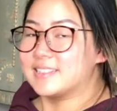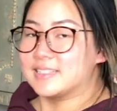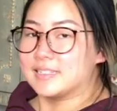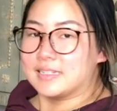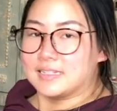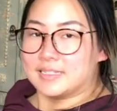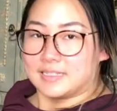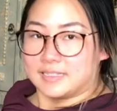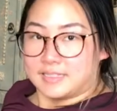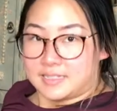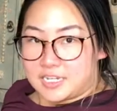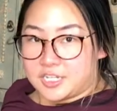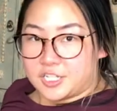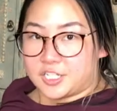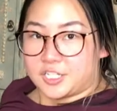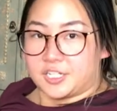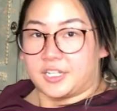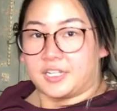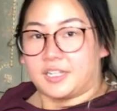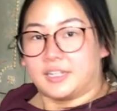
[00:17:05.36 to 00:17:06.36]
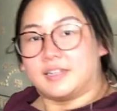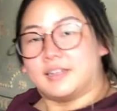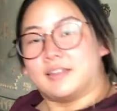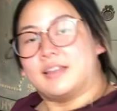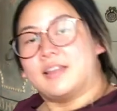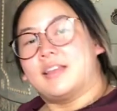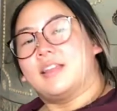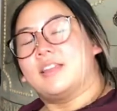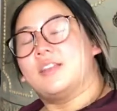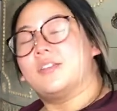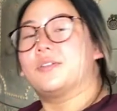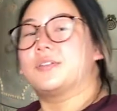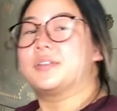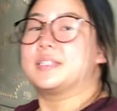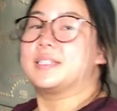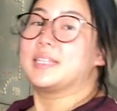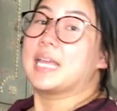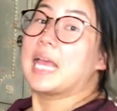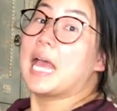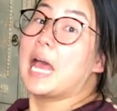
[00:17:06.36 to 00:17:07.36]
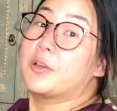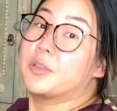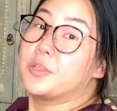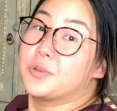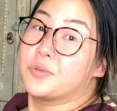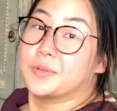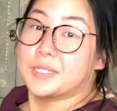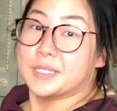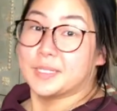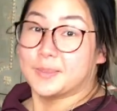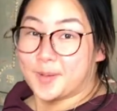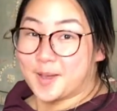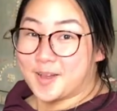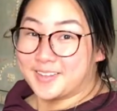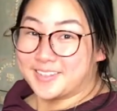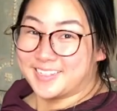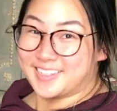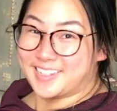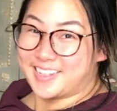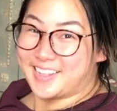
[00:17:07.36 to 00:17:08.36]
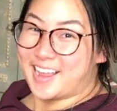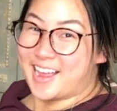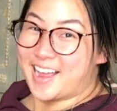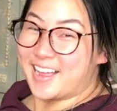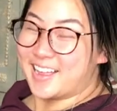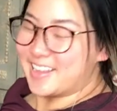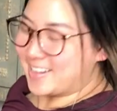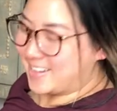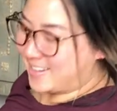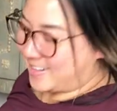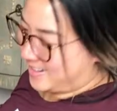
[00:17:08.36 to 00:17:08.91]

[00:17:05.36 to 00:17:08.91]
sensation, noticing how you respond to that.